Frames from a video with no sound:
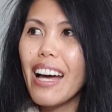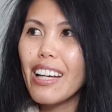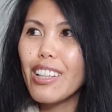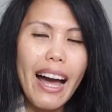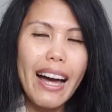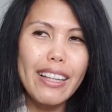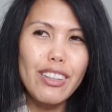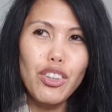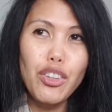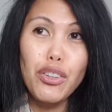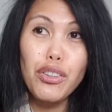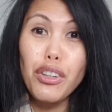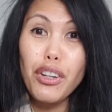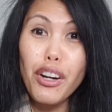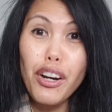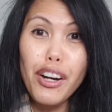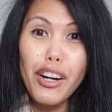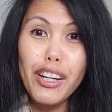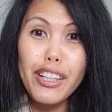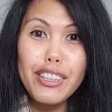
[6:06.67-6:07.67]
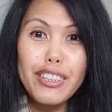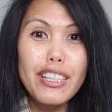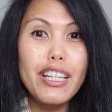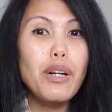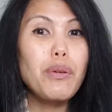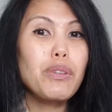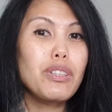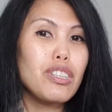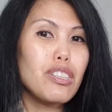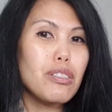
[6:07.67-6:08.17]
And third,
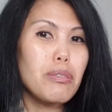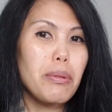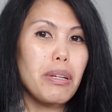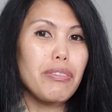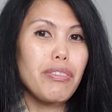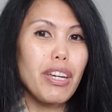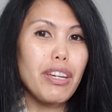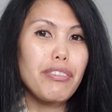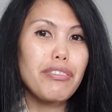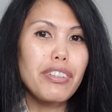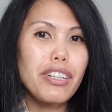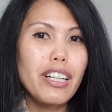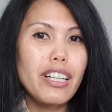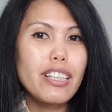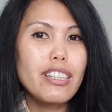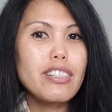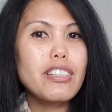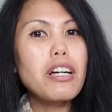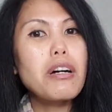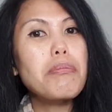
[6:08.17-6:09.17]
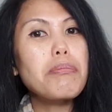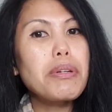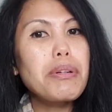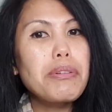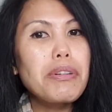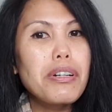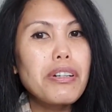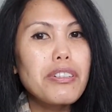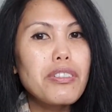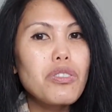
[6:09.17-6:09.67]
which is my favorite,
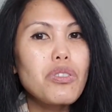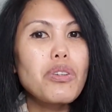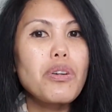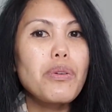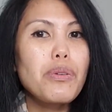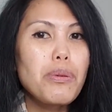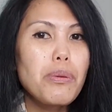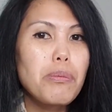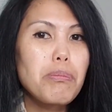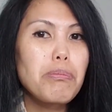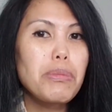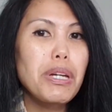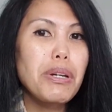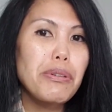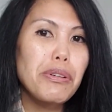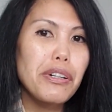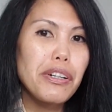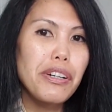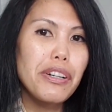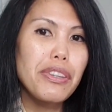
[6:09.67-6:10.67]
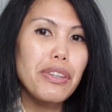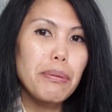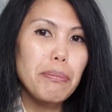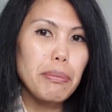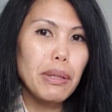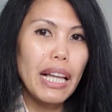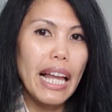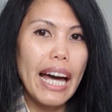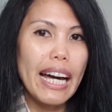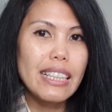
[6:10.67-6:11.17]
mirrors mirror the
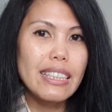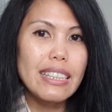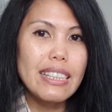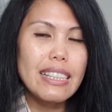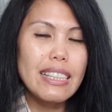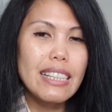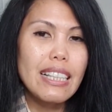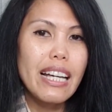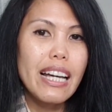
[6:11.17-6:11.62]
plants.